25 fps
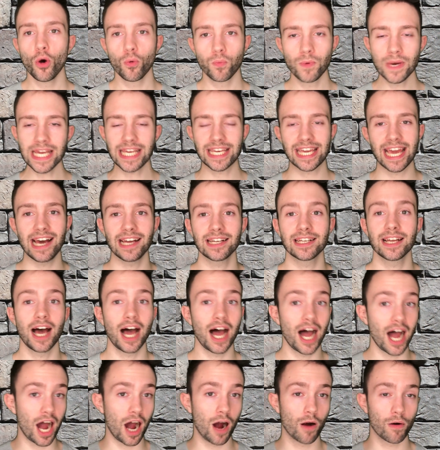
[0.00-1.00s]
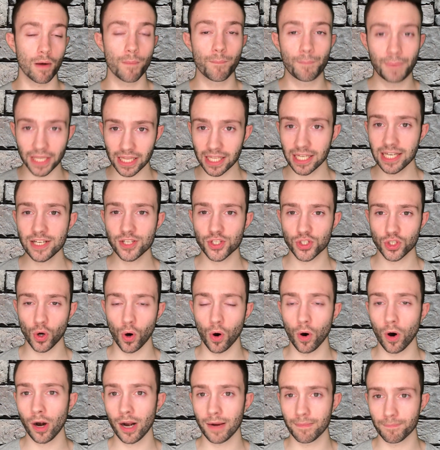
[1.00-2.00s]
we get our ability
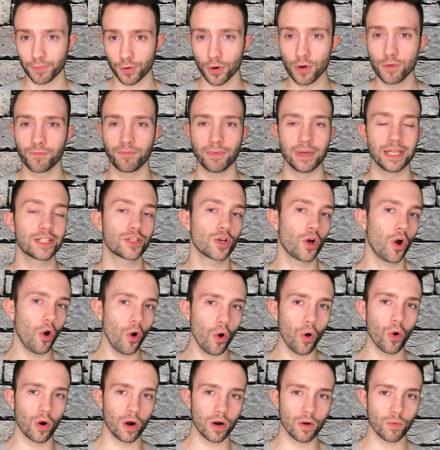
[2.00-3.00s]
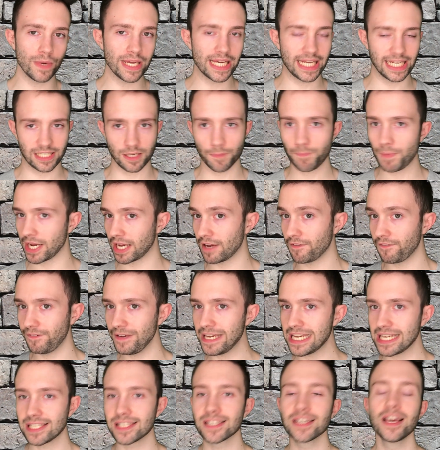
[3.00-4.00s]
score improvement, or we get to pick a
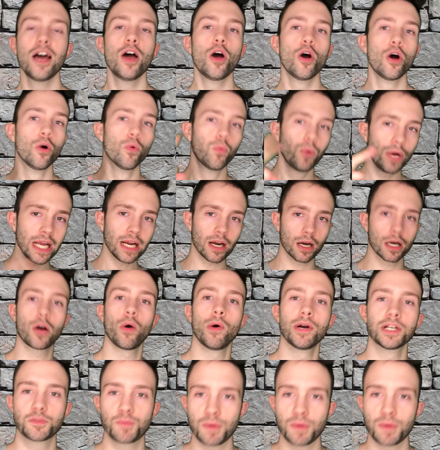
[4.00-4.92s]
feat. We are going to